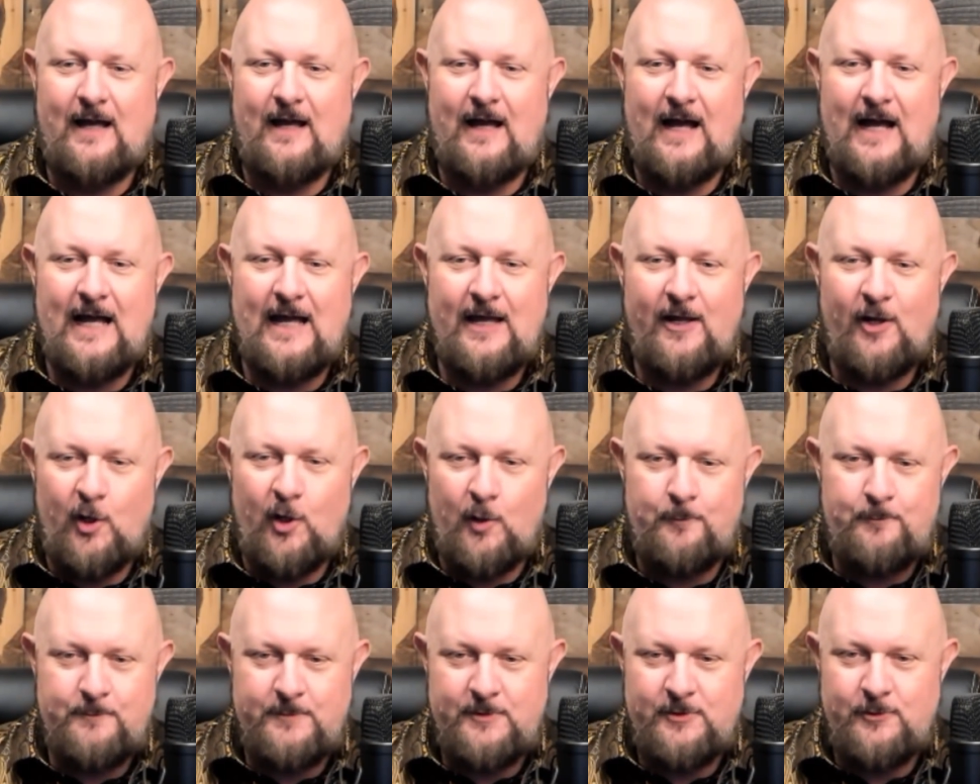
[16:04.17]
I
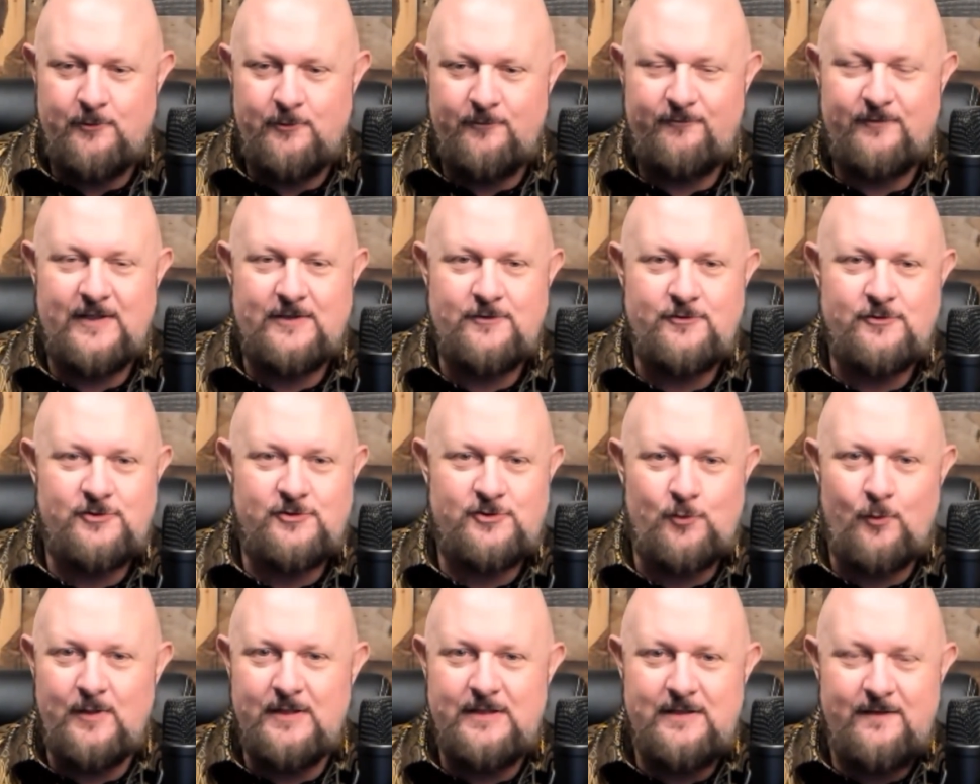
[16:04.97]
hope you've
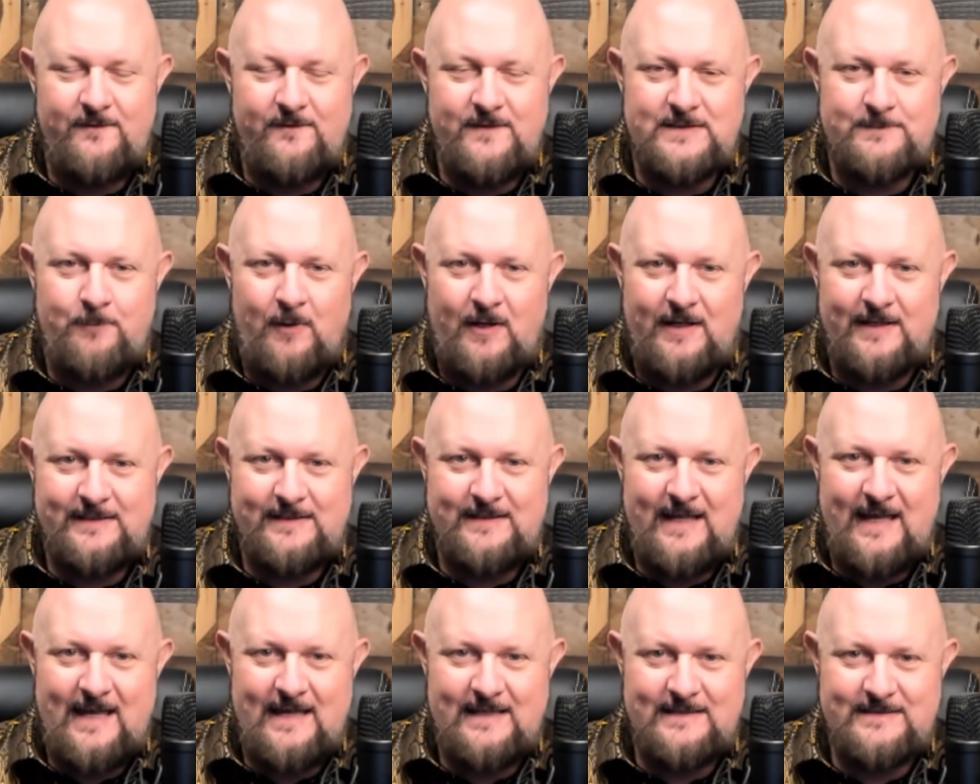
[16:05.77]
enjoyed this
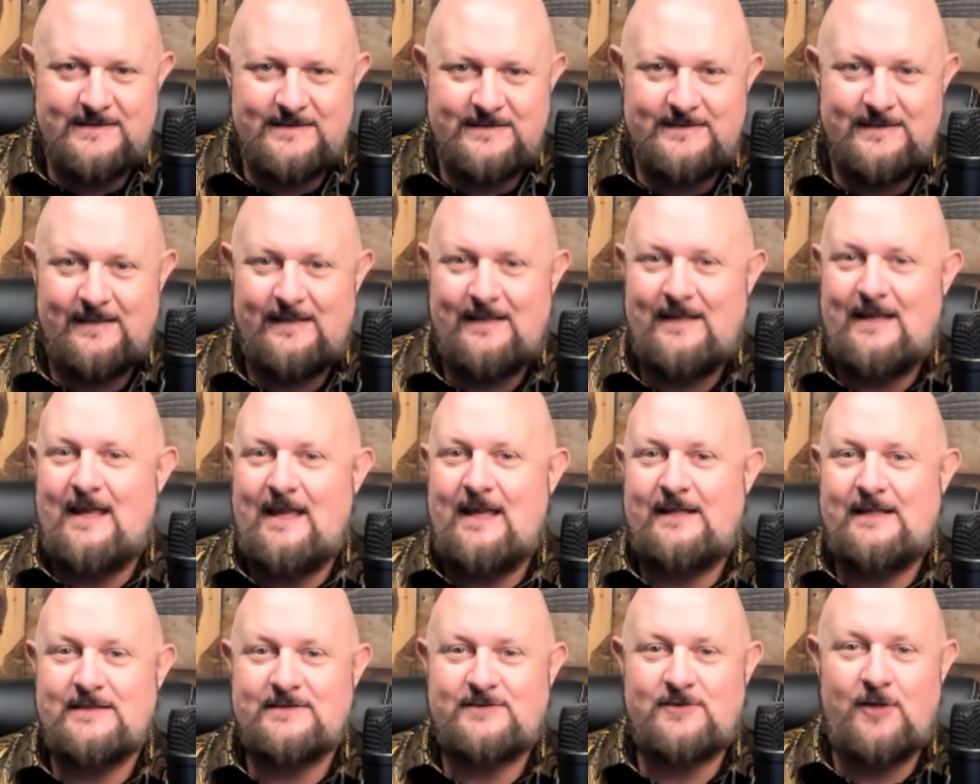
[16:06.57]
podcast,
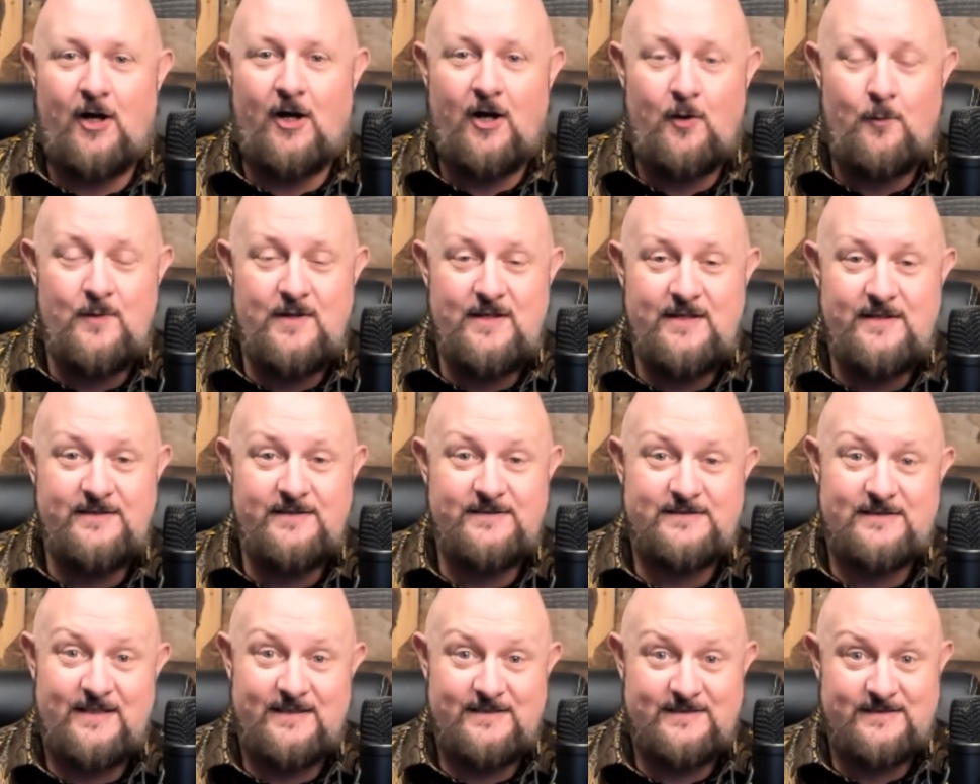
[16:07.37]
and as
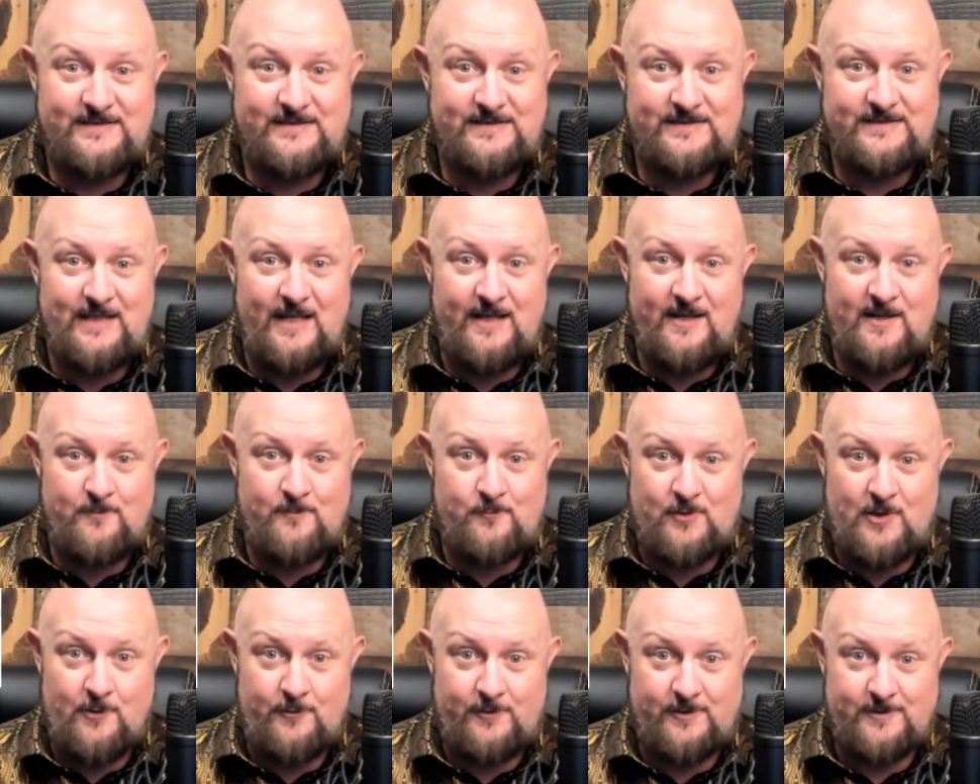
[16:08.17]
always, stay
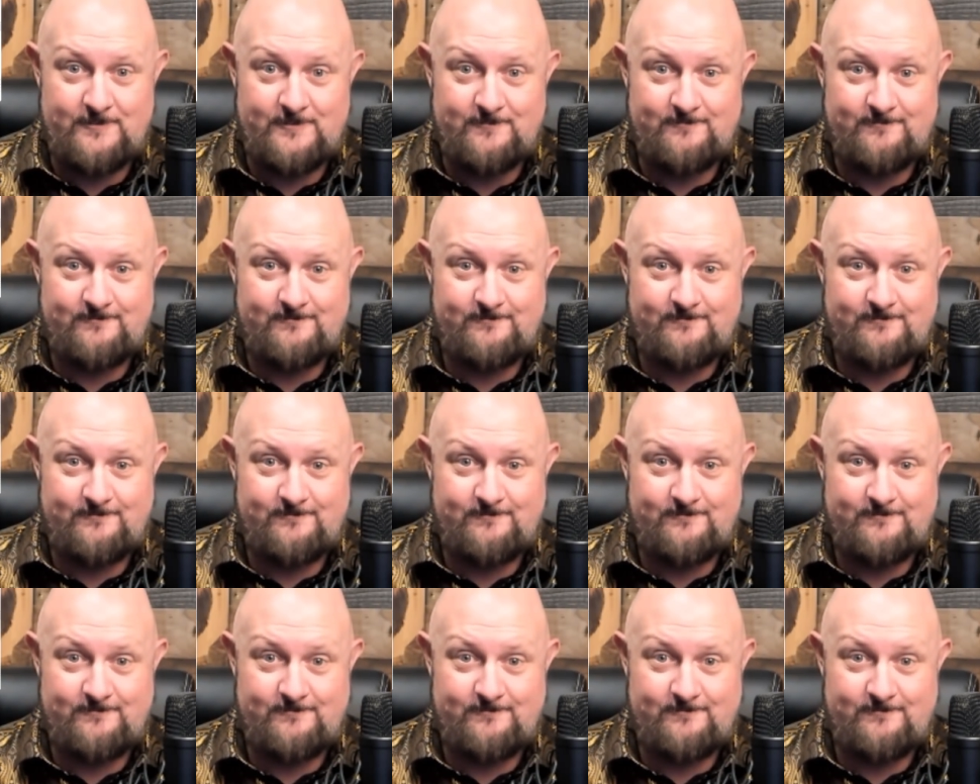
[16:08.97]
unbroken.